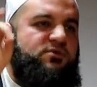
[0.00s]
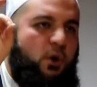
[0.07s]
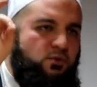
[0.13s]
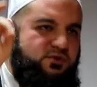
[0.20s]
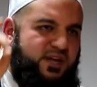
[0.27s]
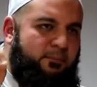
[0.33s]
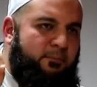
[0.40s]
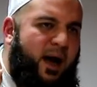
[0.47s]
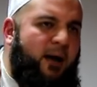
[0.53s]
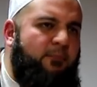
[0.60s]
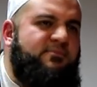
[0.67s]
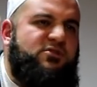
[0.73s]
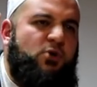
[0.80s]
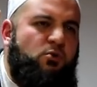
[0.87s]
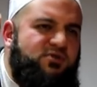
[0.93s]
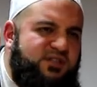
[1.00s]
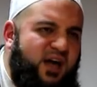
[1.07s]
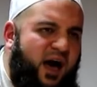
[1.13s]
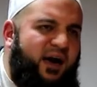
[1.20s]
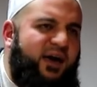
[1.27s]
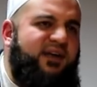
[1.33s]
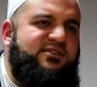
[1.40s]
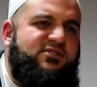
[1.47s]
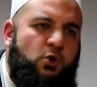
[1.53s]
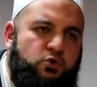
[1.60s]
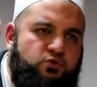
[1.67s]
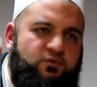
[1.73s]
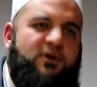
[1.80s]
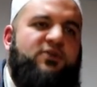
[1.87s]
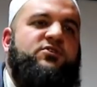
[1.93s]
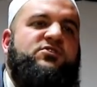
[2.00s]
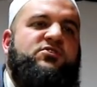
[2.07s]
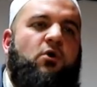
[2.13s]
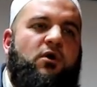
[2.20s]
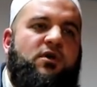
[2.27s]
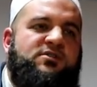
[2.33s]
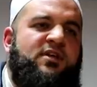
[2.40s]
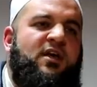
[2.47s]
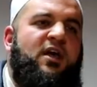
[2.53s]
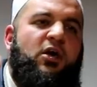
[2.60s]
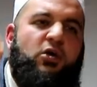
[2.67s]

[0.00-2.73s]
those imams, those da'is, those religious scholars.